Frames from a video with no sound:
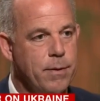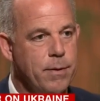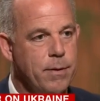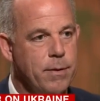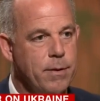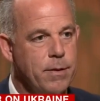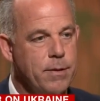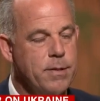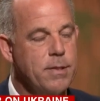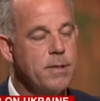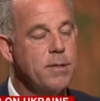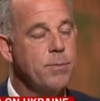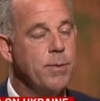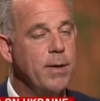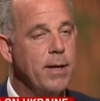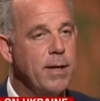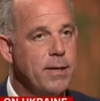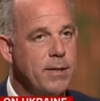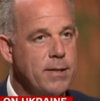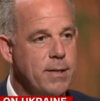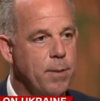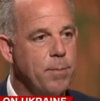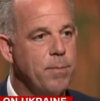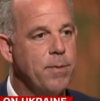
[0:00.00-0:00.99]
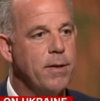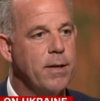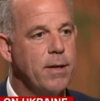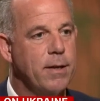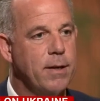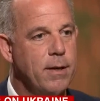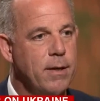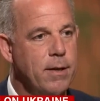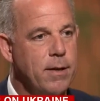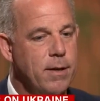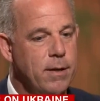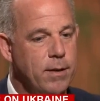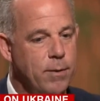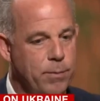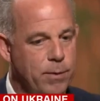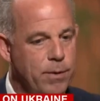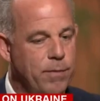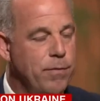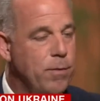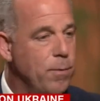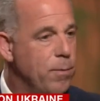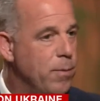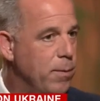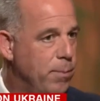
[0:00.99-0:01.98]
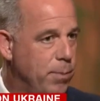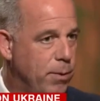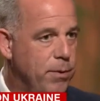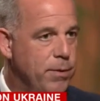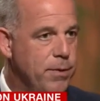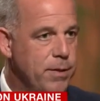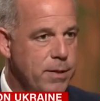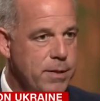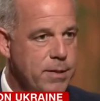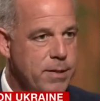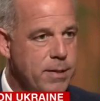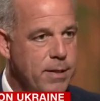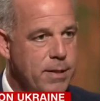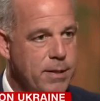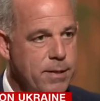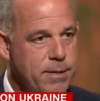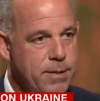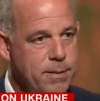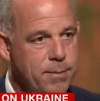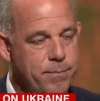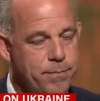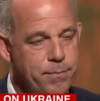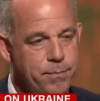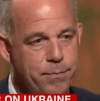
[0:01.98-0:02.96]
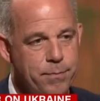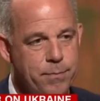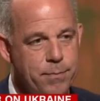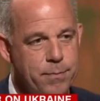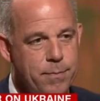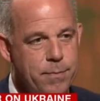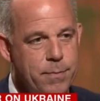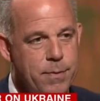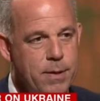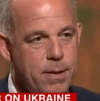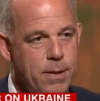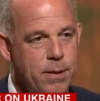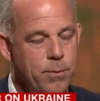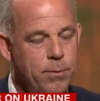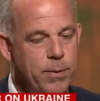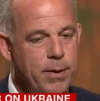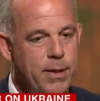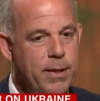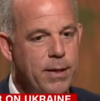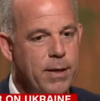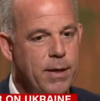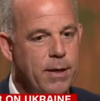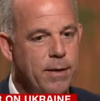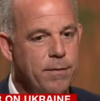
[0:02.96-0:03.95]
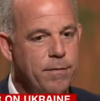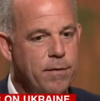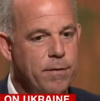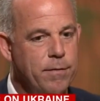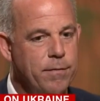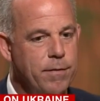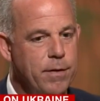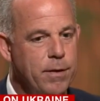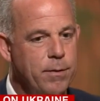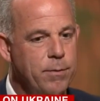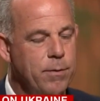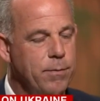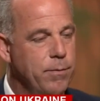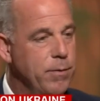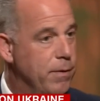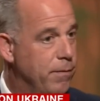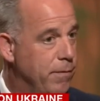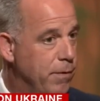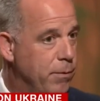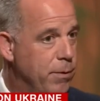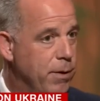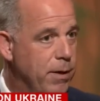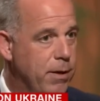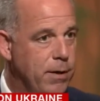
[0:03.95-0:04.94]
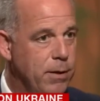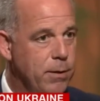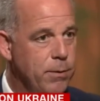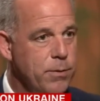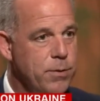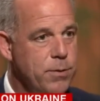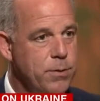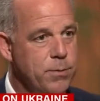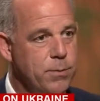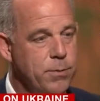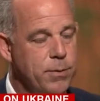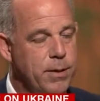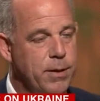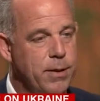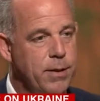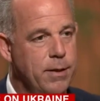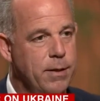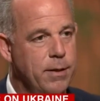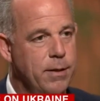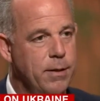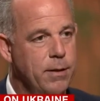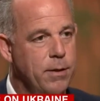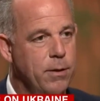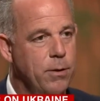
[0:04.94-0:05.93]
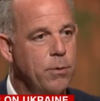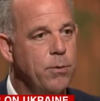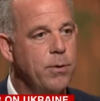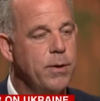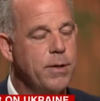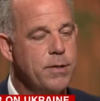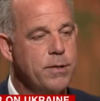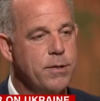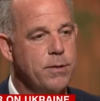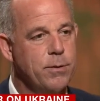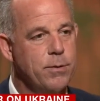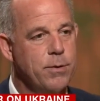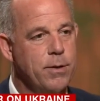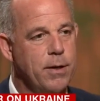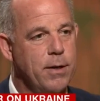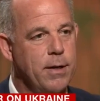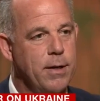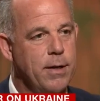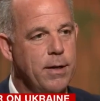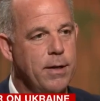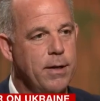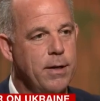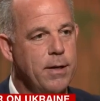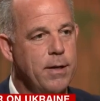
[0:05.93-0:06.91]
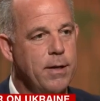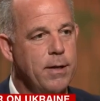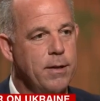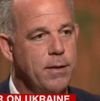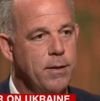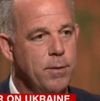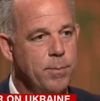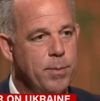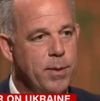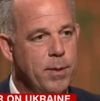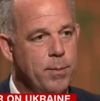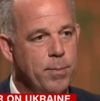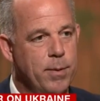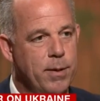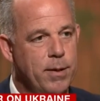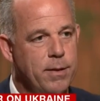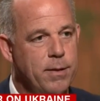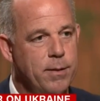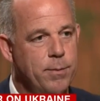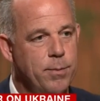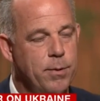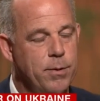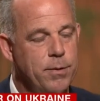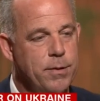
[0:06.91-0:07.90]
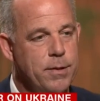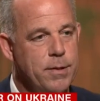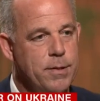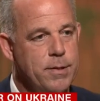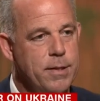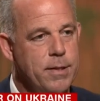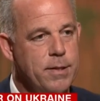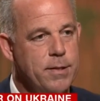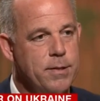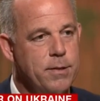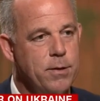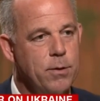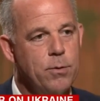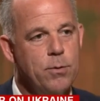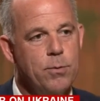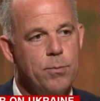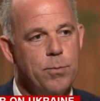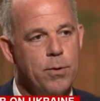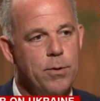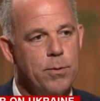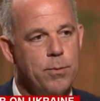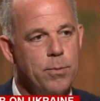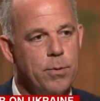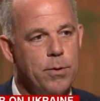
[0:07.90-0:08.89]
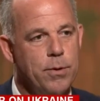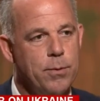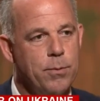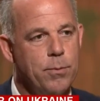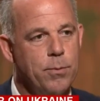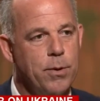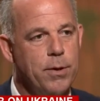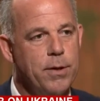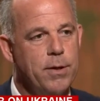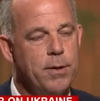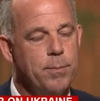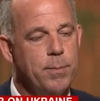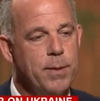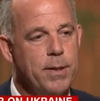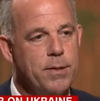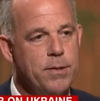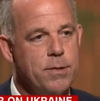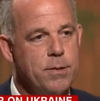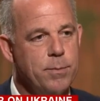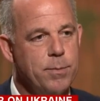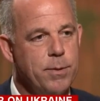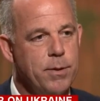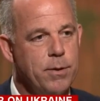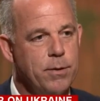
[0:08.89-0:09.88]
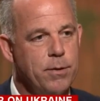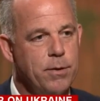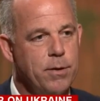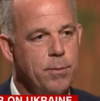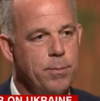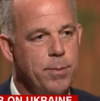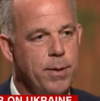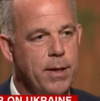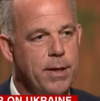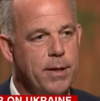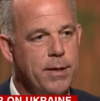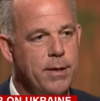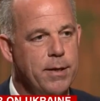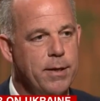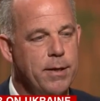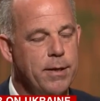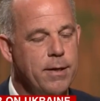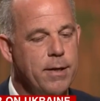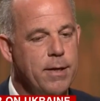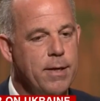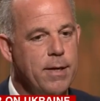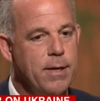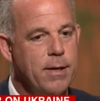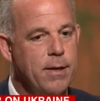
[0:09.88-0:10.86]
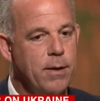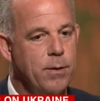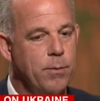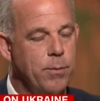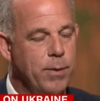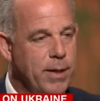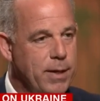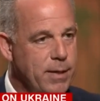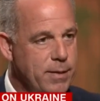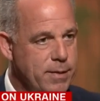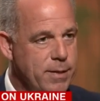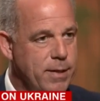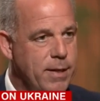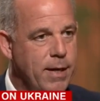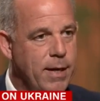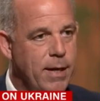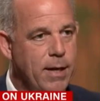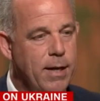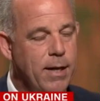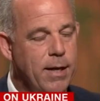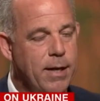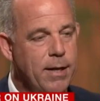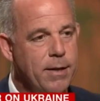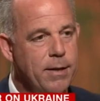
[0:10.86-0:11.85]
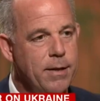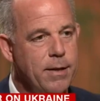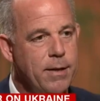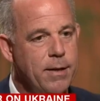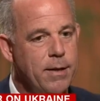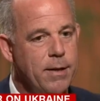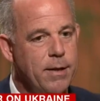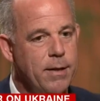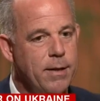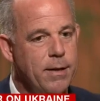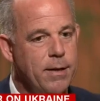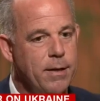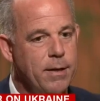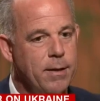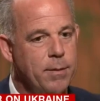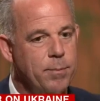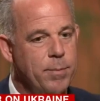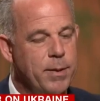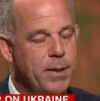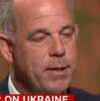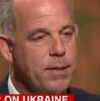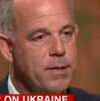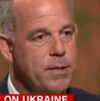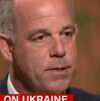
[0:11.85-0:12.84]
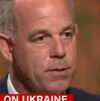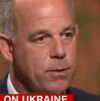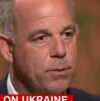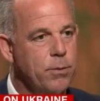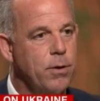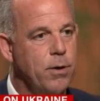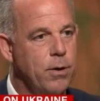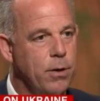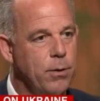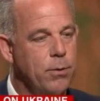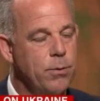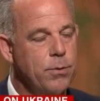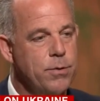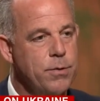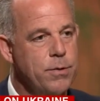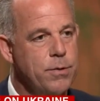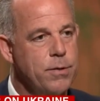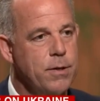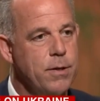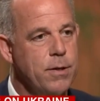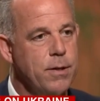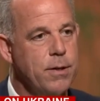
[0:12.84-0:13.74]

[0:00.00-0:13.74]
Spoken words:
This is really something. We're from the Baltic states. We are very close. We know historically the people in the Baltic states know what it means to be occupied, and we as an airline, being so close,